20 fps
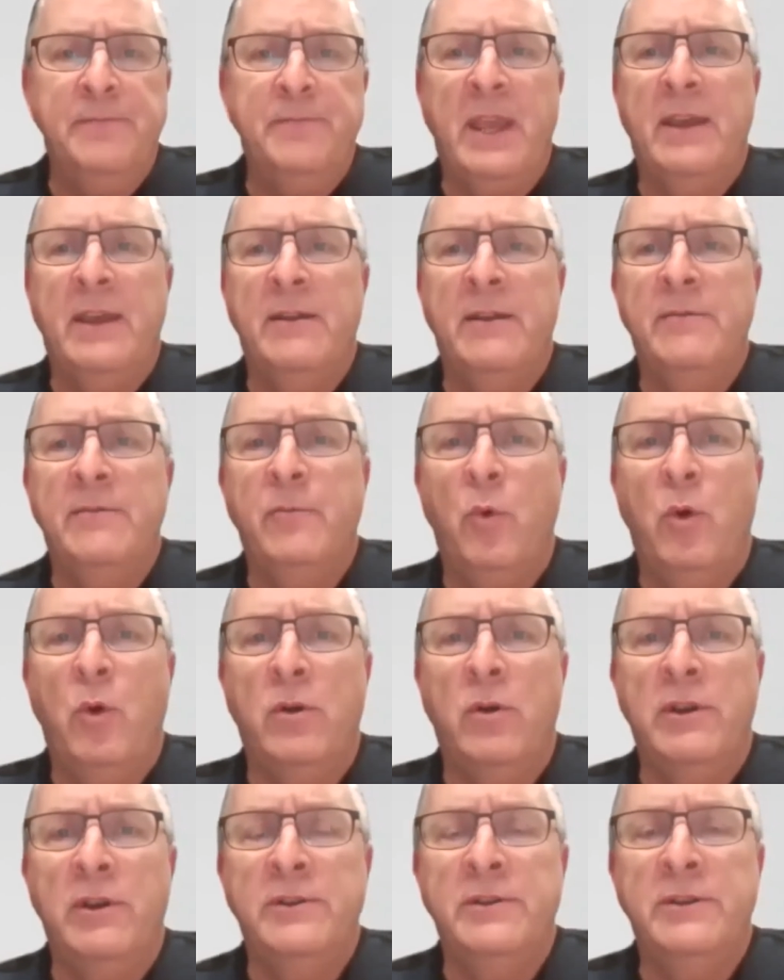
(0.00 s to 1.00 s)
And
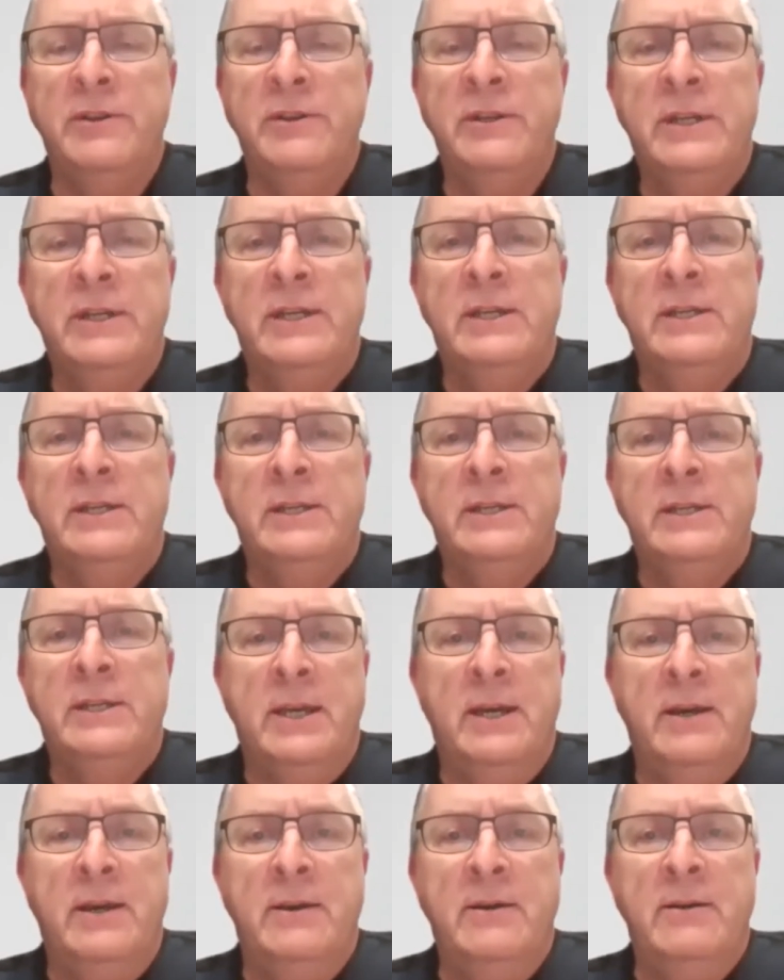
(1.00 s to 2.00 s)
Warren
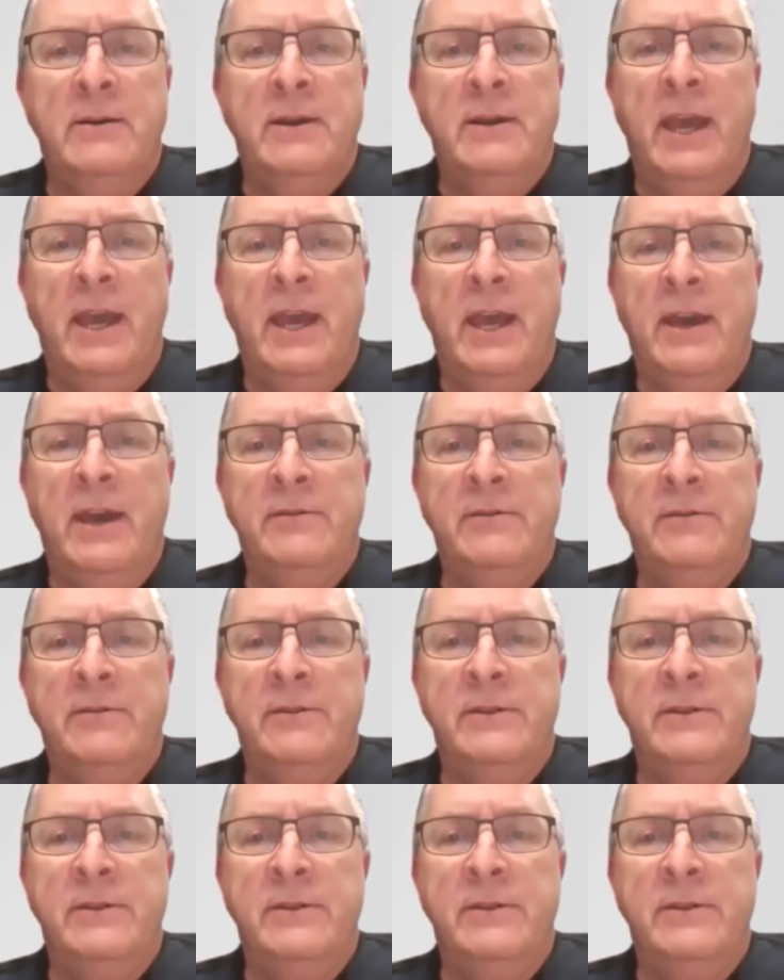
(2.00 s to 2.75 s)
had